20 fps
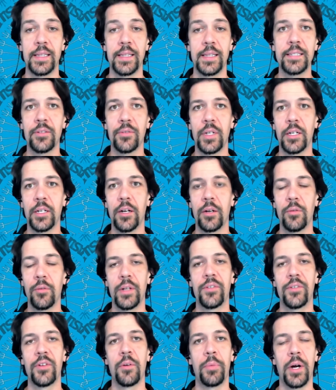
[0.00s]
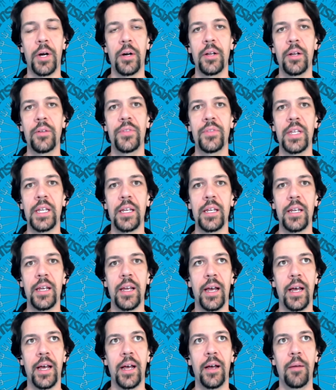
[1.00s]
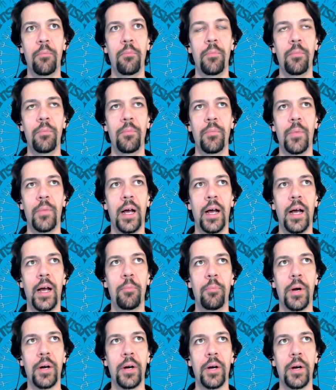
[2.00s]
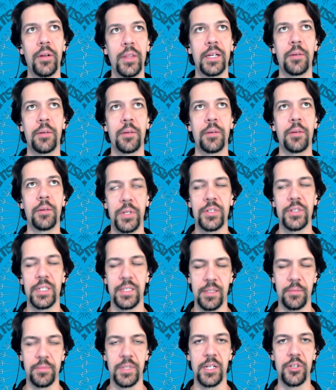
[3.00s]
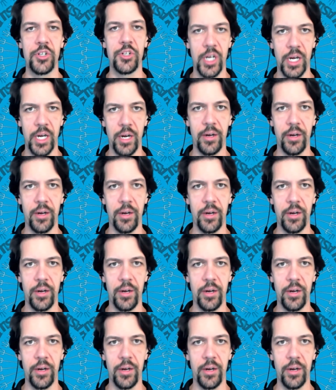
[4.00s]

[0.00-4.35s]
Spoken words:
a really good one. So part of the computer systems engineering